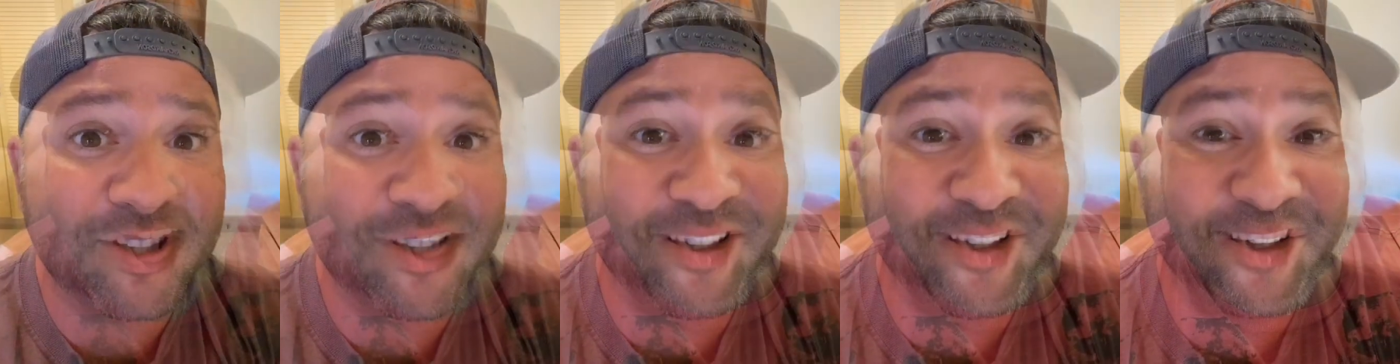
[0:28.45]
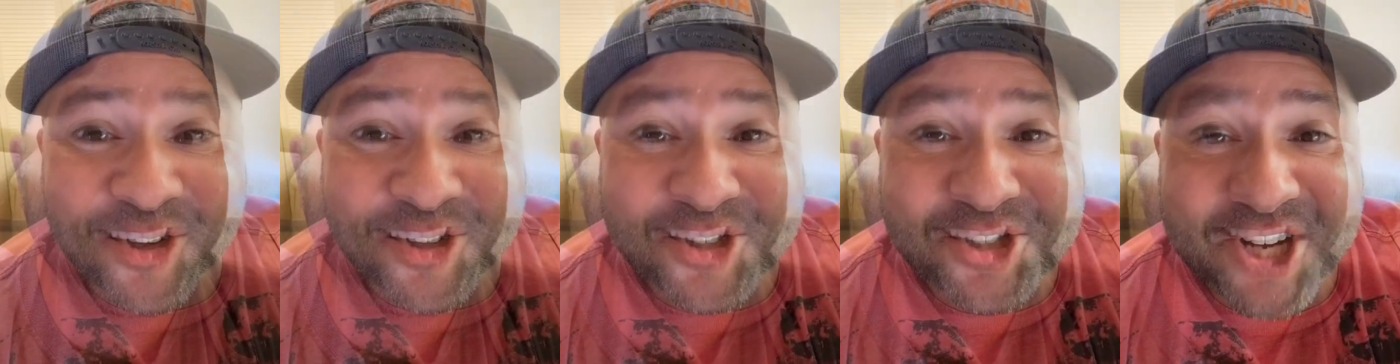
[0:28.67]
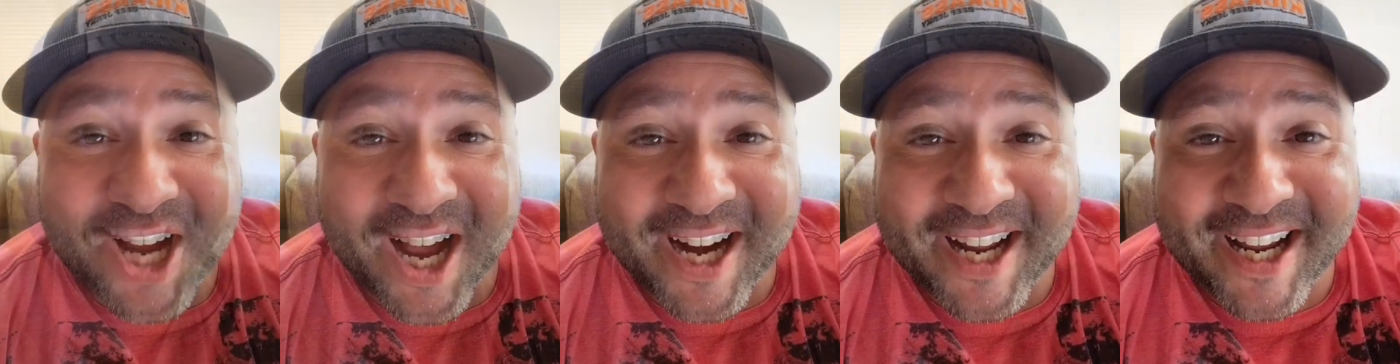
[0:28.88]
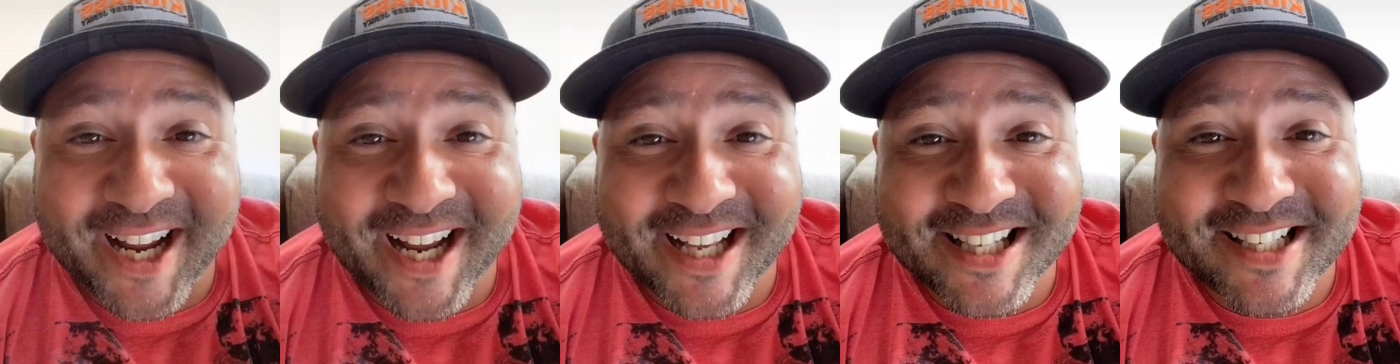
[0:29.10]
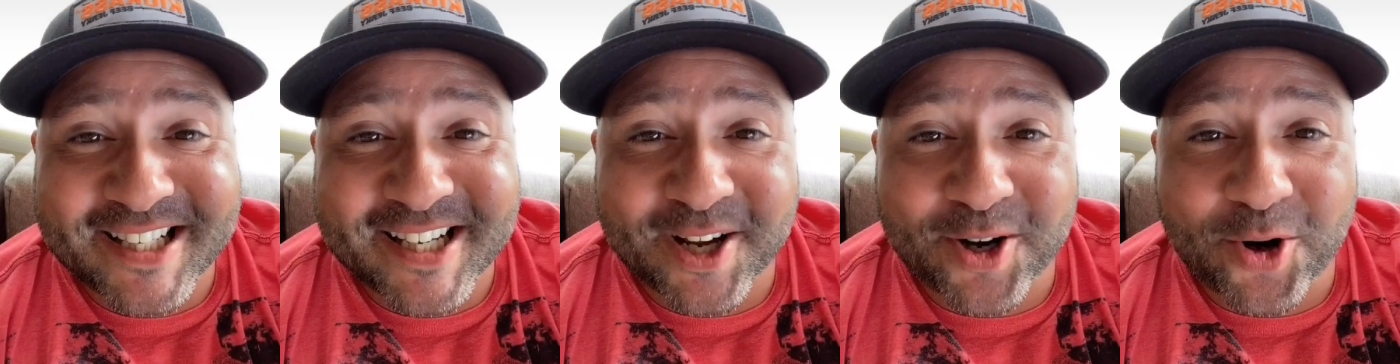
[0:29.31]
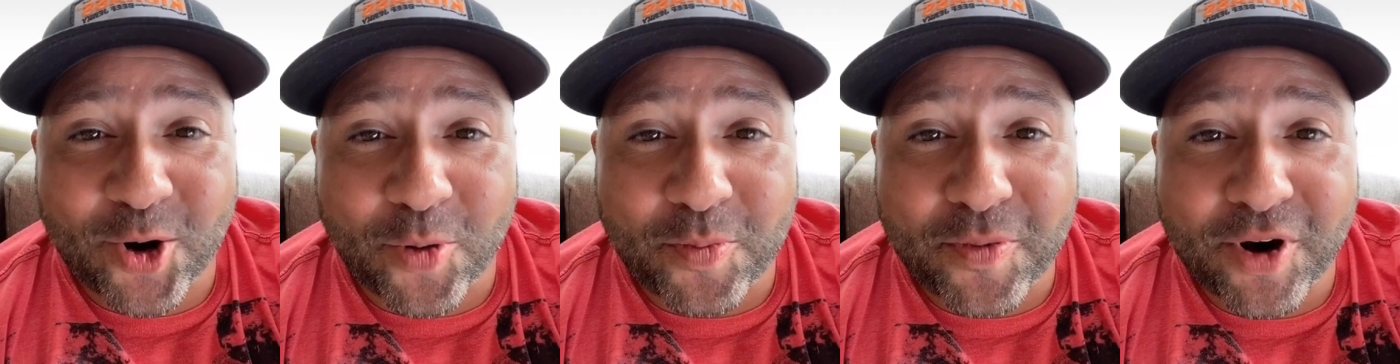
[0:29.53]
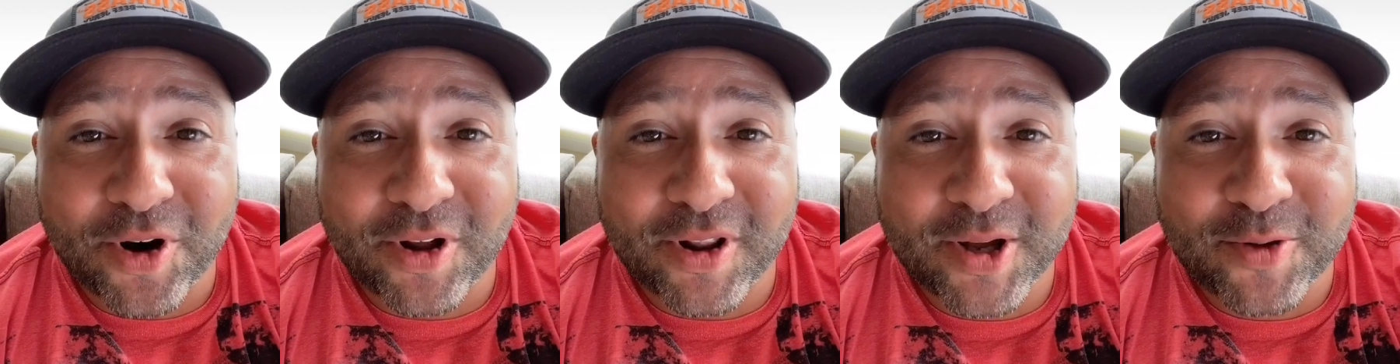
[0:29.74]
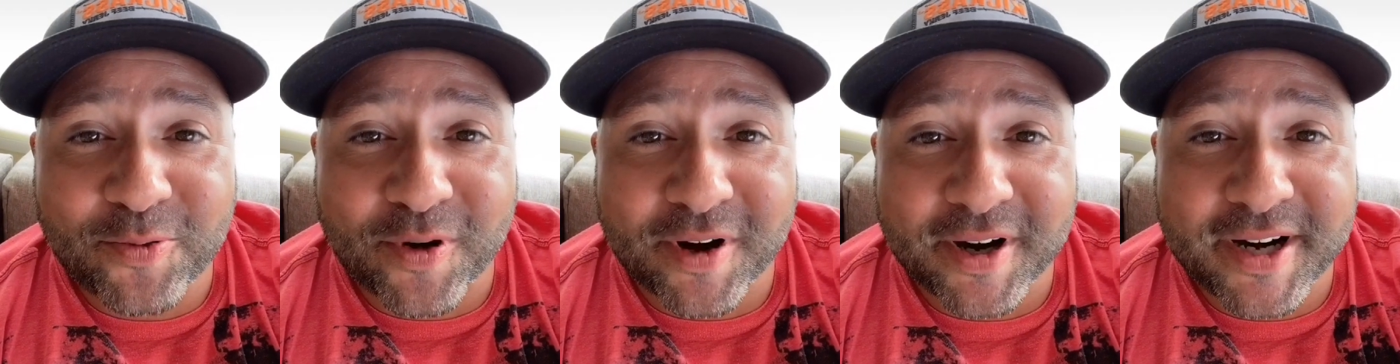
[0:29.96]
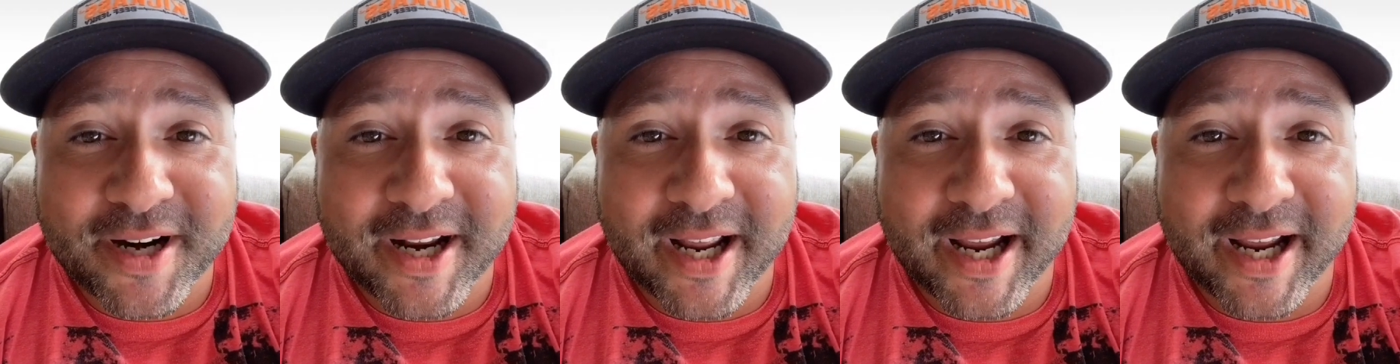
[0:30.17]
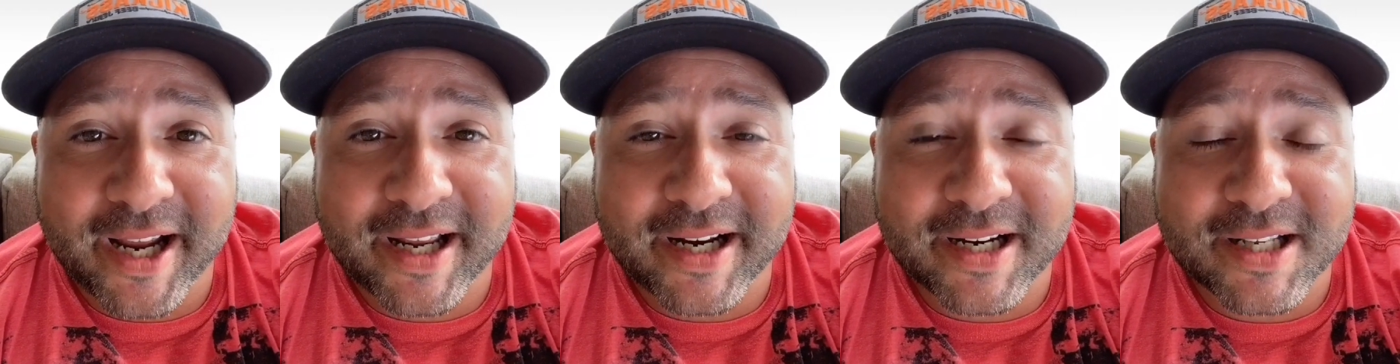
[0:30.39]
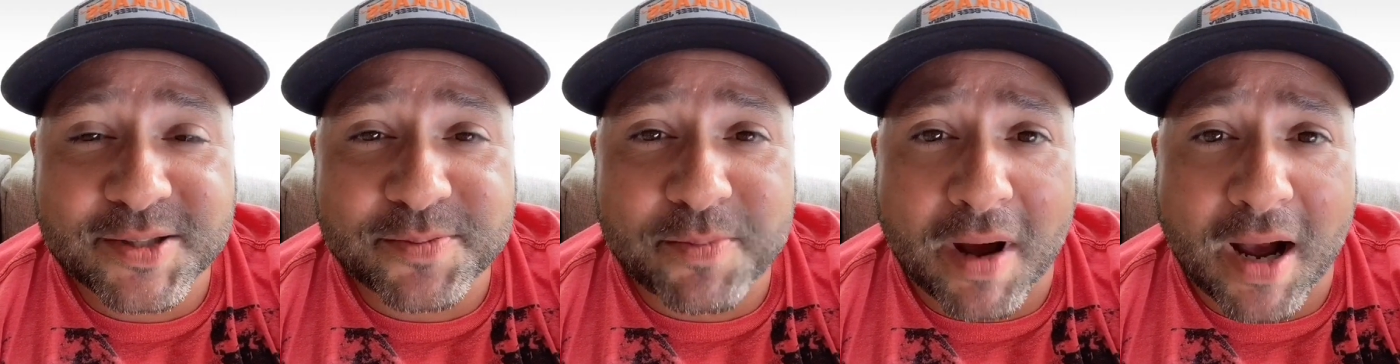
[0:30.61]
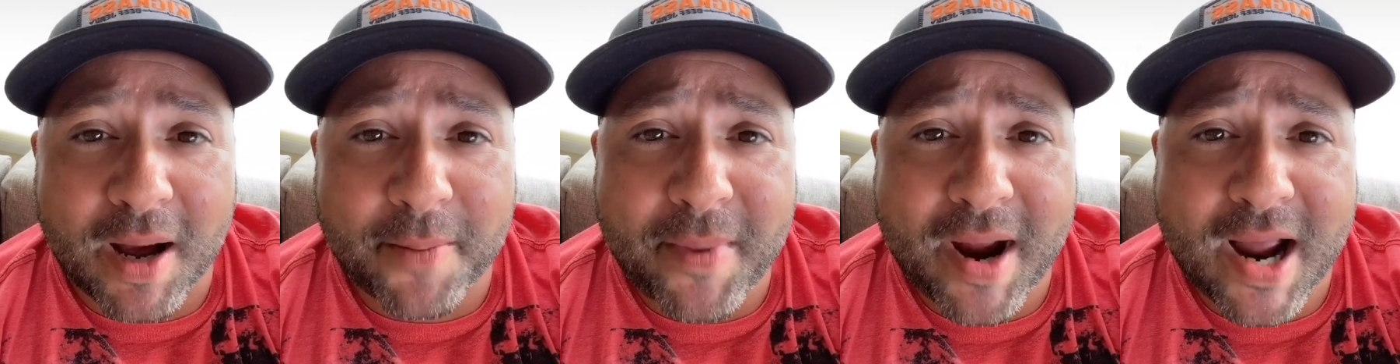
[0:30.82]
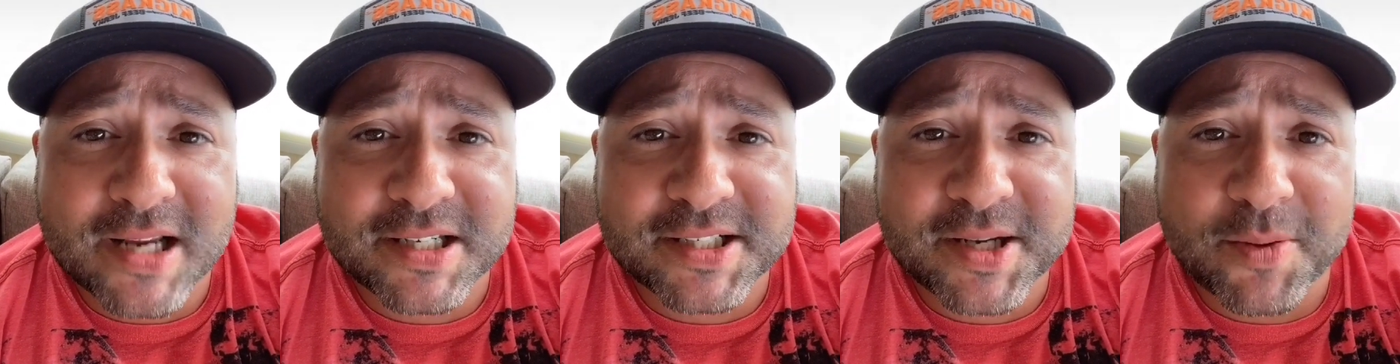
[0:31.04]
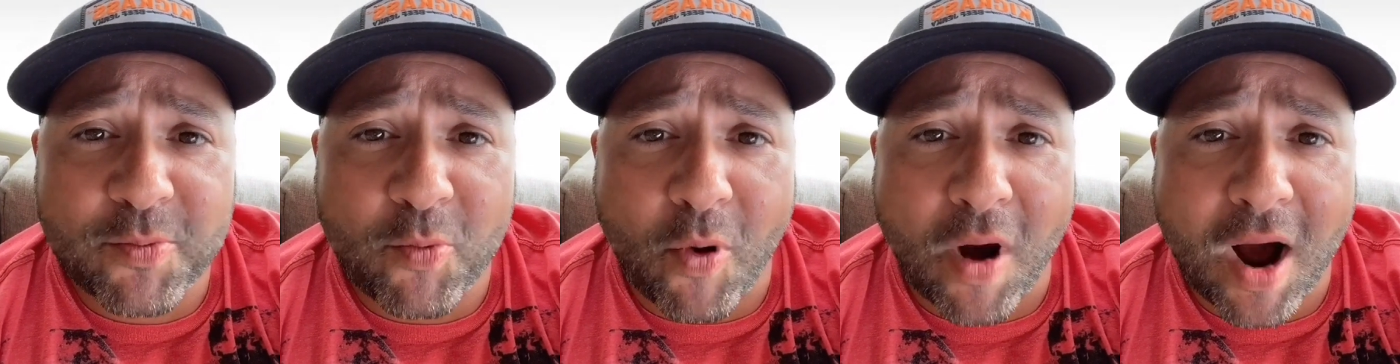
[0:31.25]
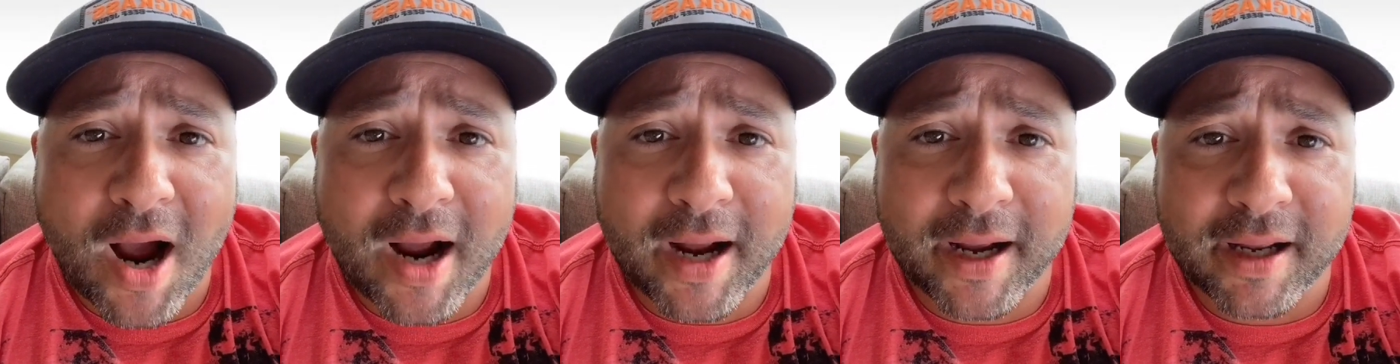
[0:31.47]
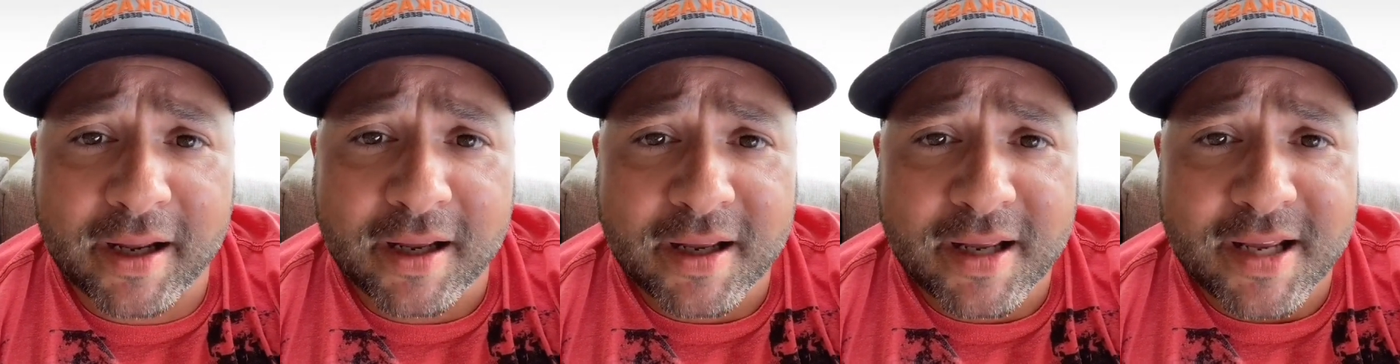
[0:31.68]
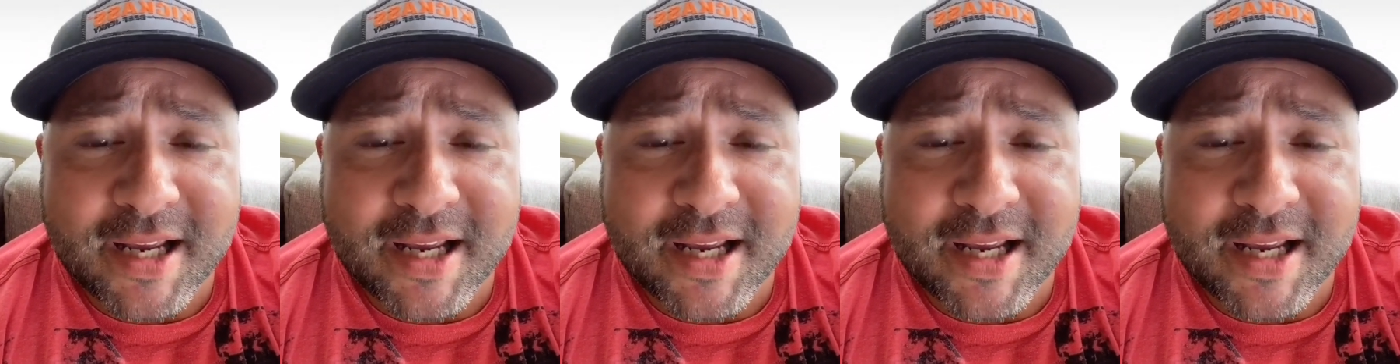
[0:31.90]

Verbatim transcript: Little Johnny got sent home early one day, and his mom asked him why.